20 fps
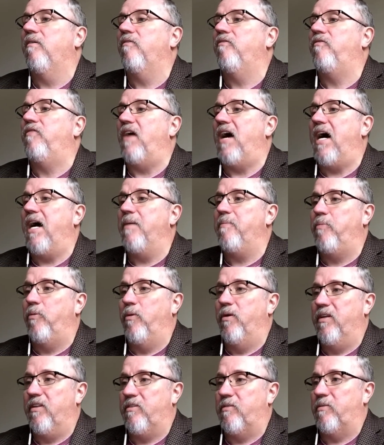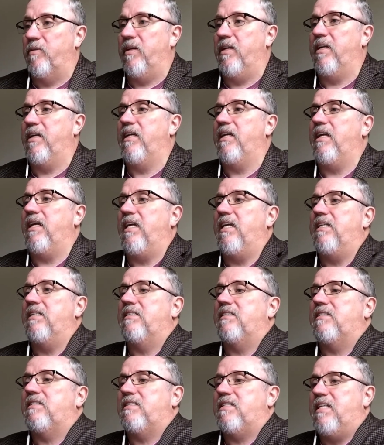five point three
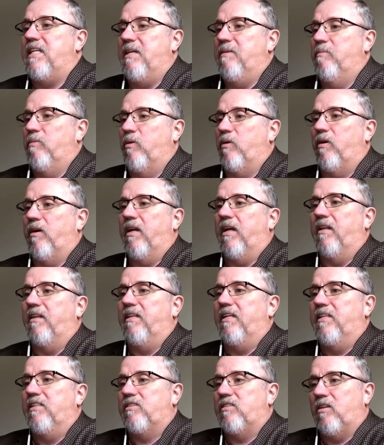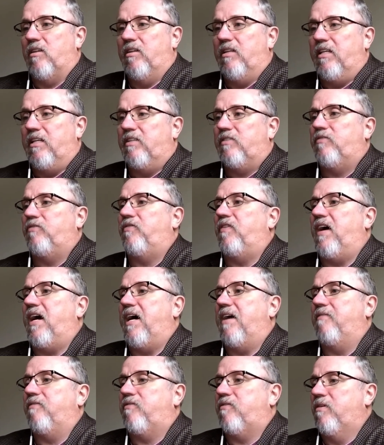East Timor. Now these, these
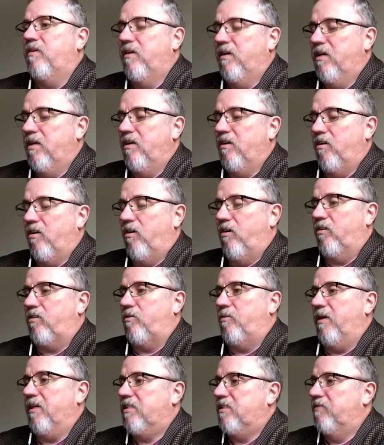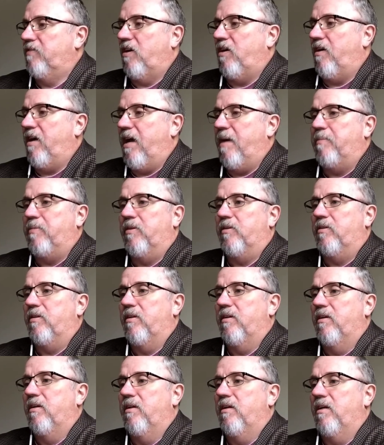five earthquakes have all happened
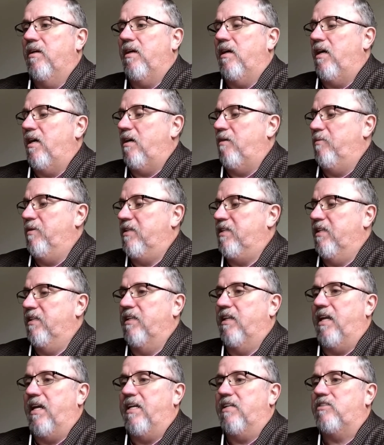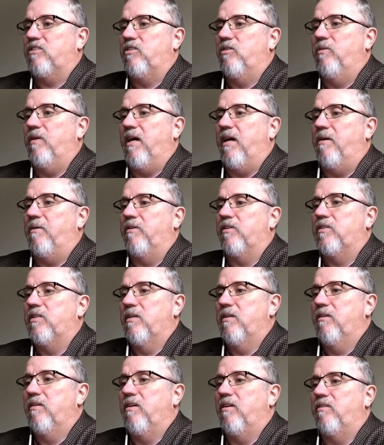Uh, within the last two hours.
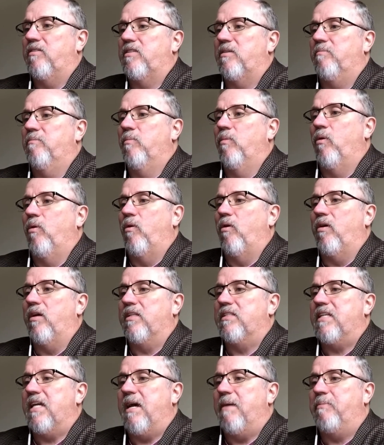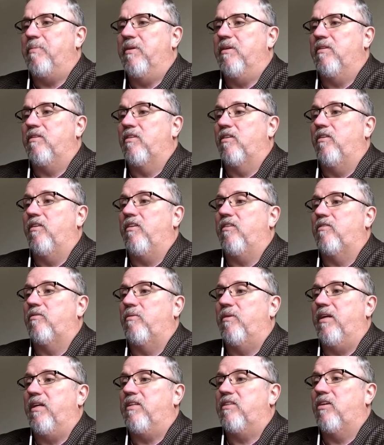There's more that's happened,
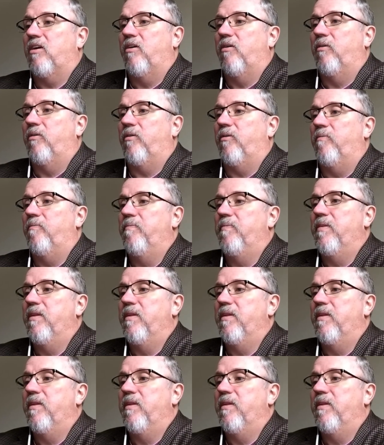thirty-three total,